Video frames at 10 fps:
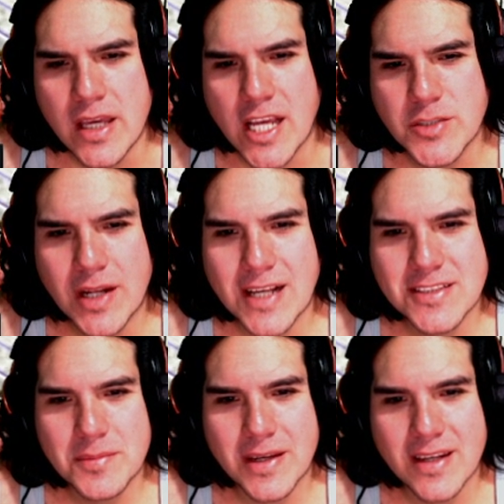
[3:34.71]
he's one
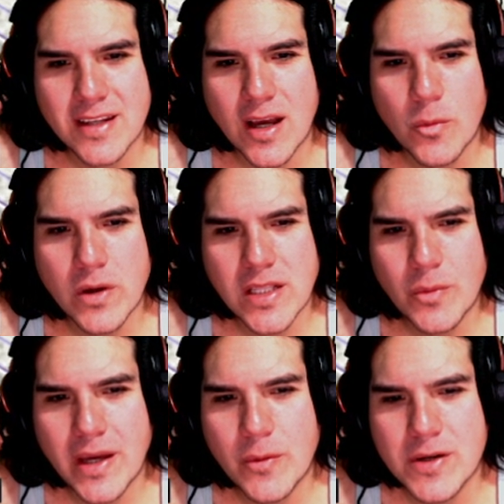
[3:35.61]
handsome man. I wonder
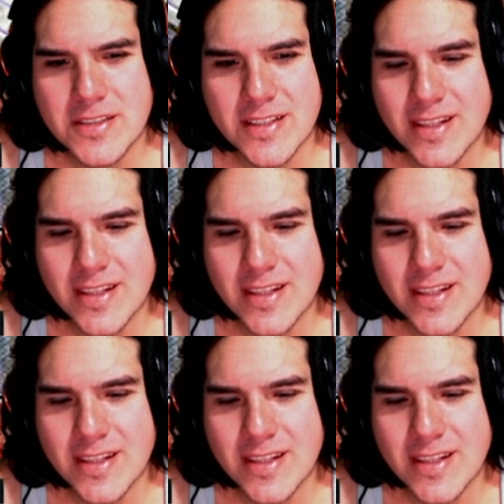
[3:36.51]
why he wears it.